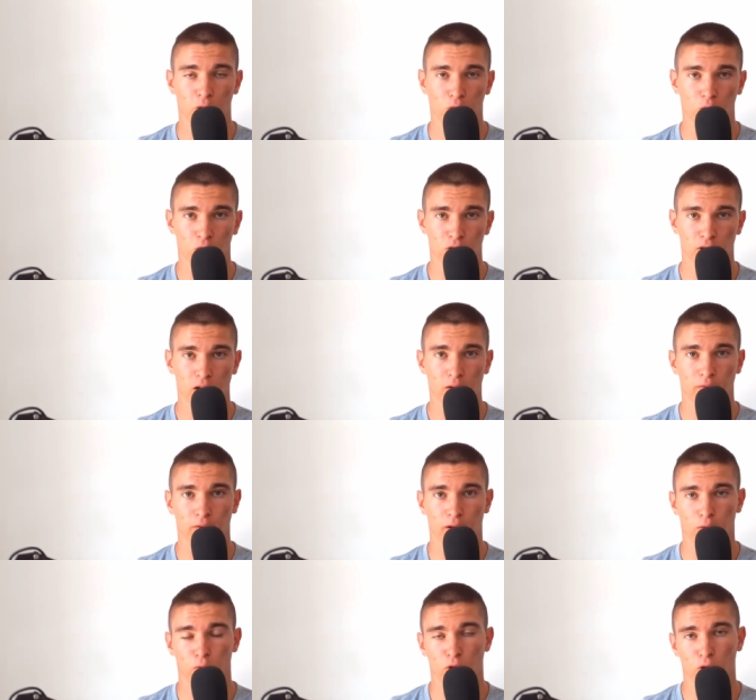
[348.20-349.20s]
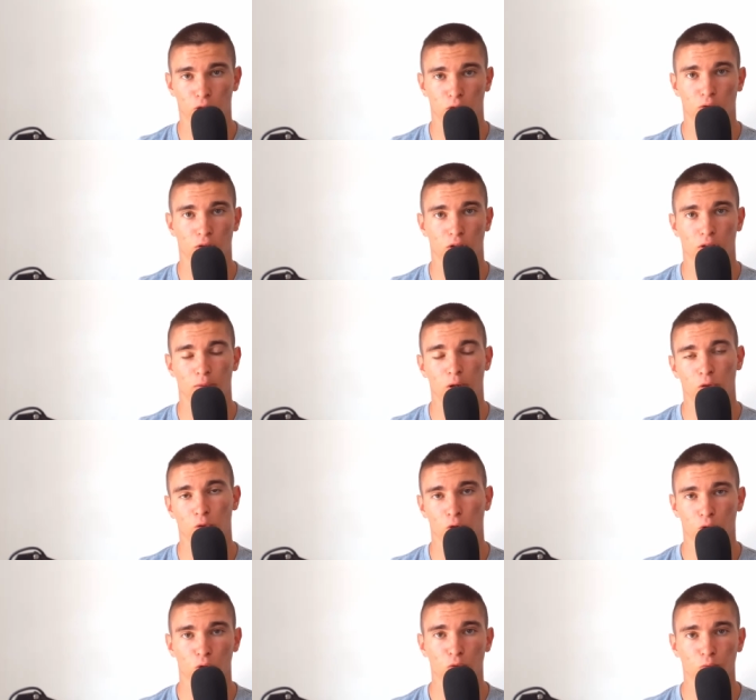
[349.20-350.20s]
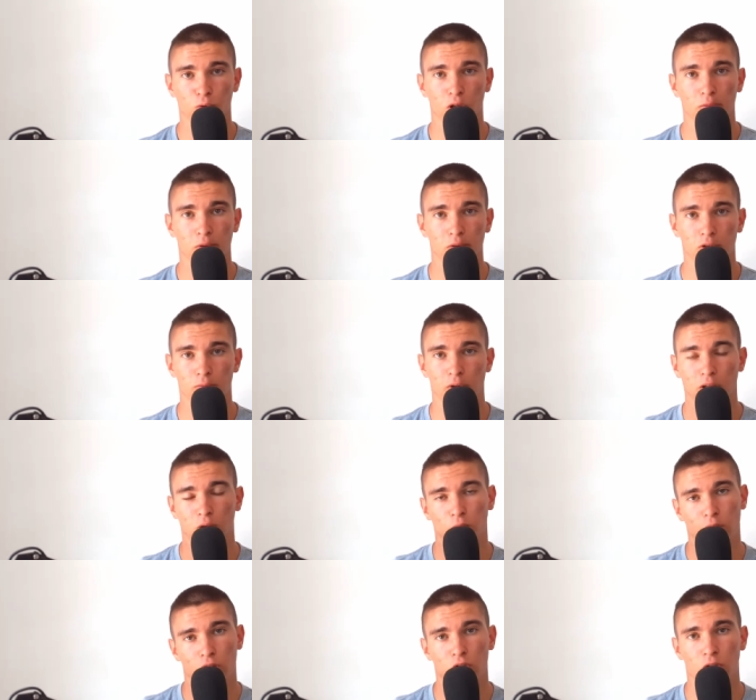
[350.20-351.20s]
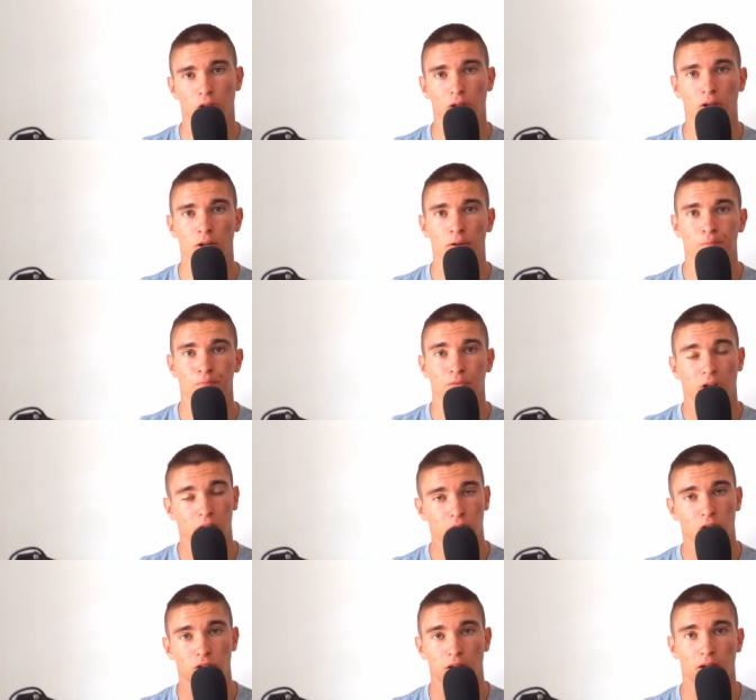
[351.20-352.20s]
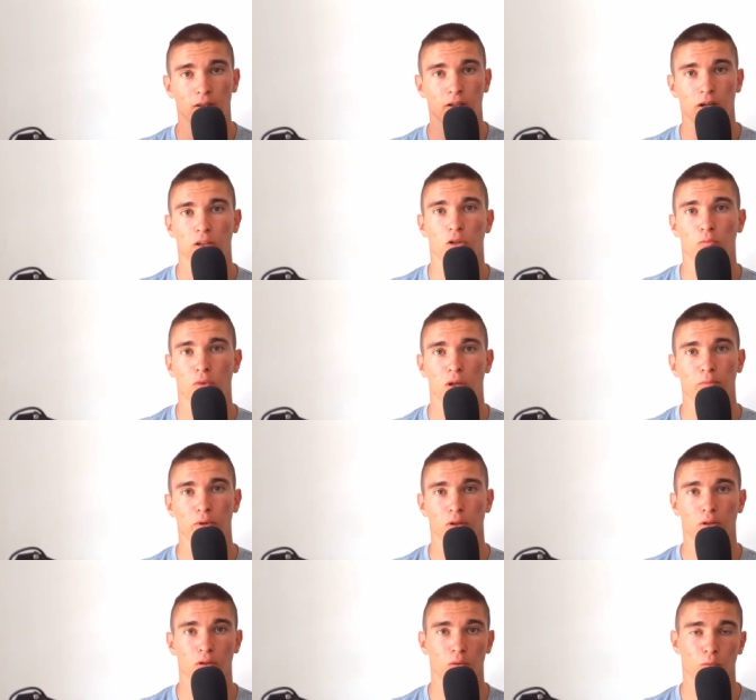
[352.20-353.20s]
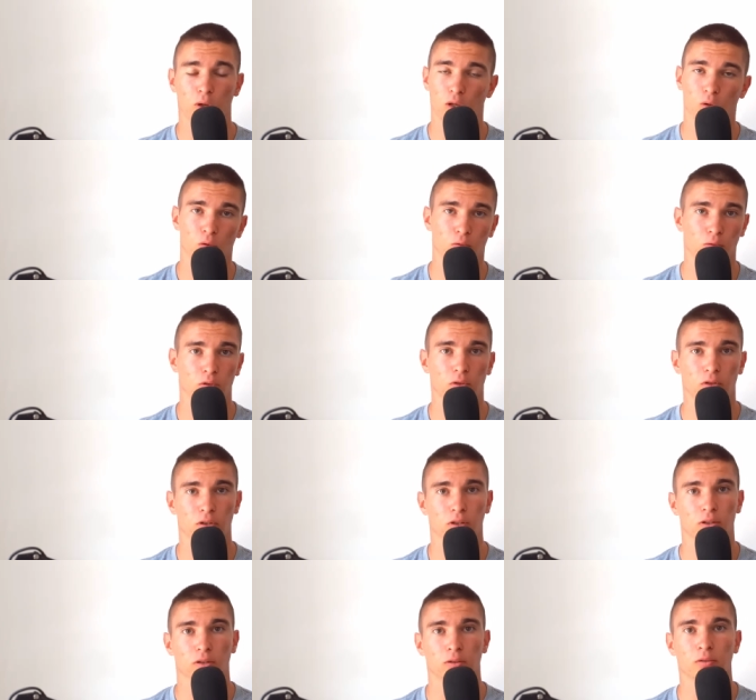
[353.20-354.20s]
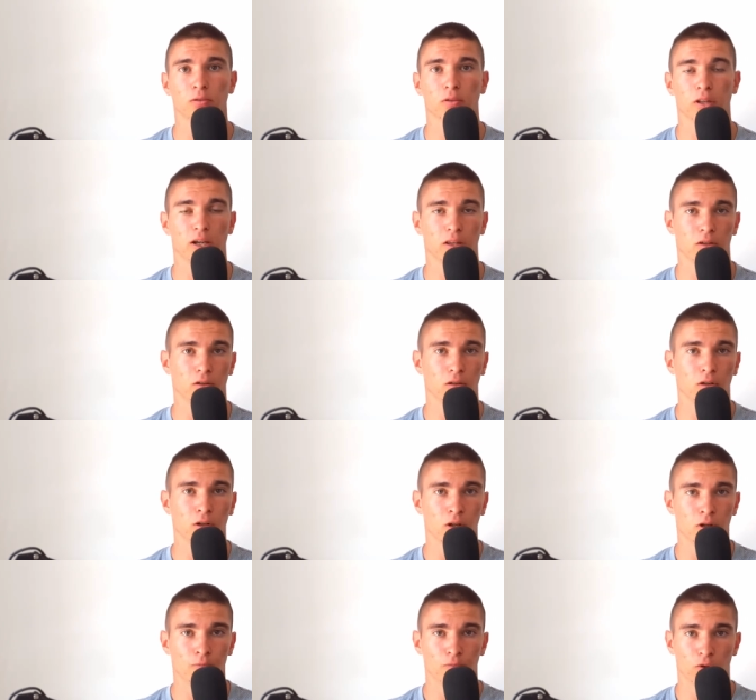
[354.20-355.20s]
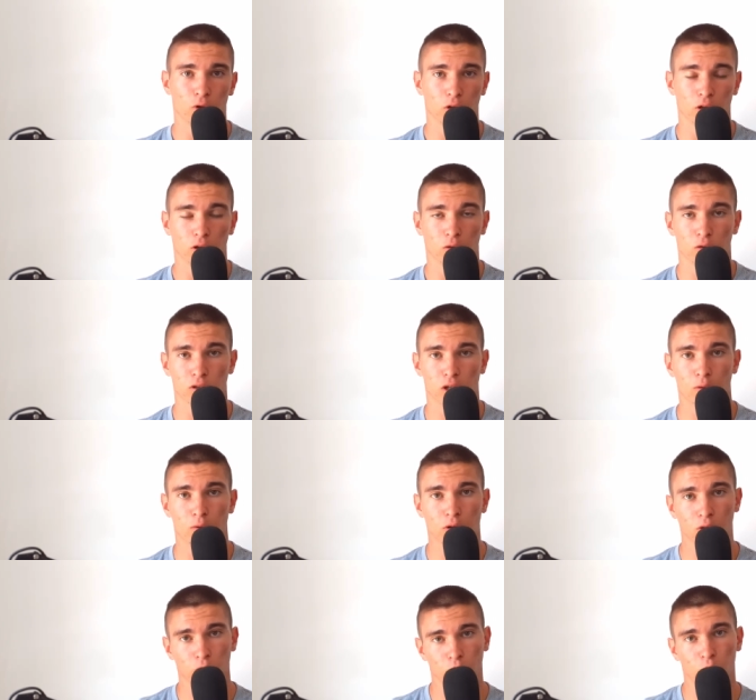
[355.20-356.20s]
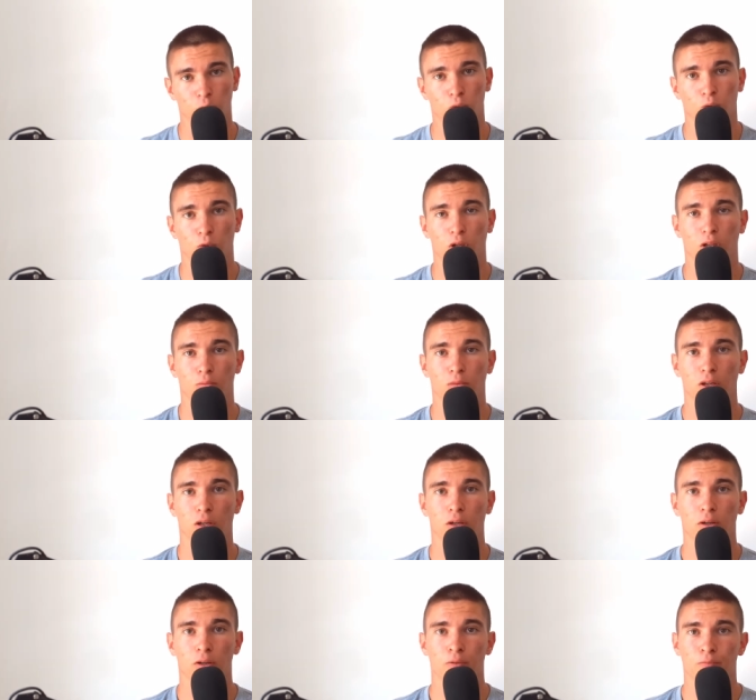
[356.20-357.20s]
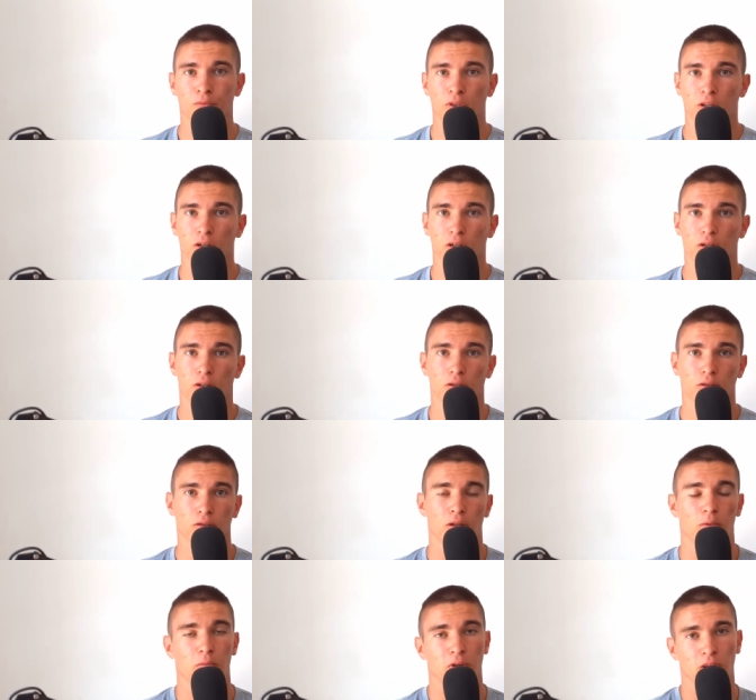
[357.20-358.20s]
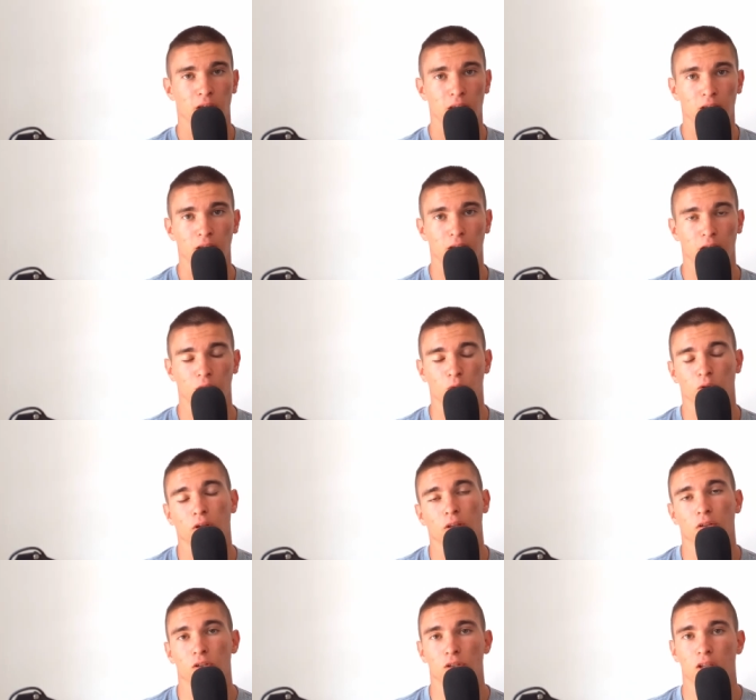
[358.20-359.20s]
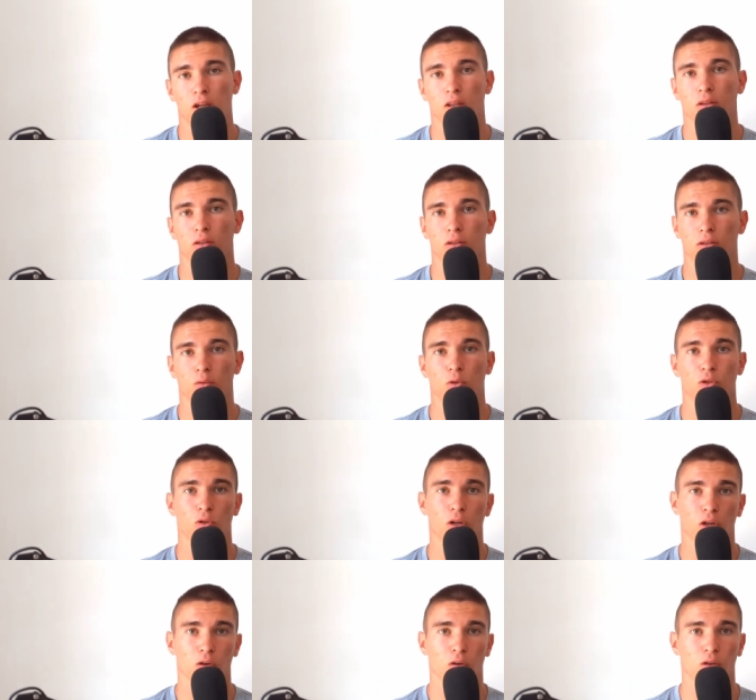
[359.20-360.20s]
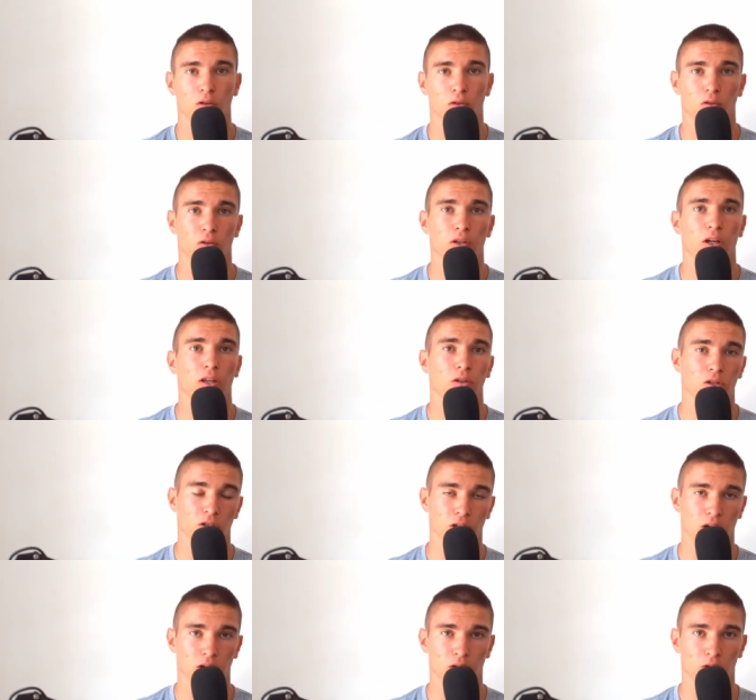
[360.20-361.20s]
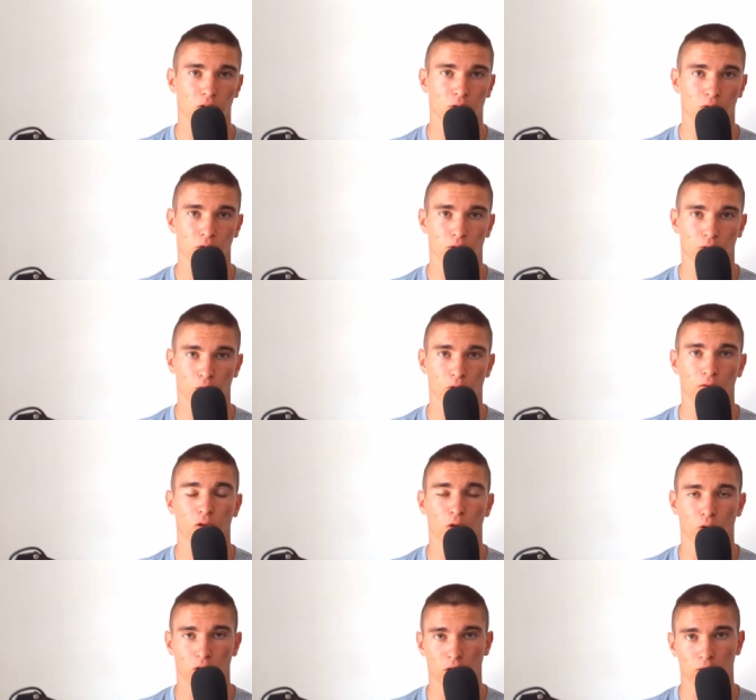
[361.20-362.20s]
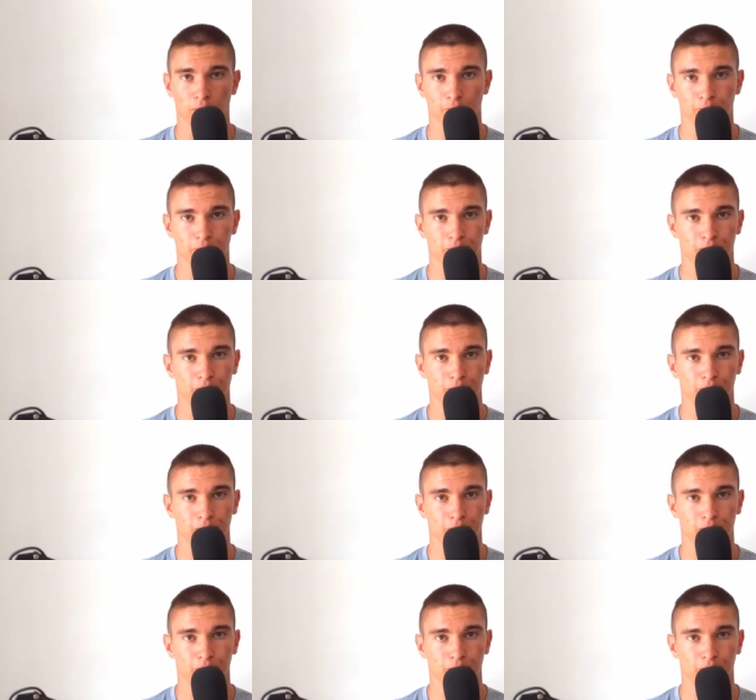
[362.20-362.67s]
about yourself and with your about your own problems, but to actually understand other people when you're uh, later talking to someone to really be uh, empathetic and to understand uh, what's going on on the other side of the, of the coin.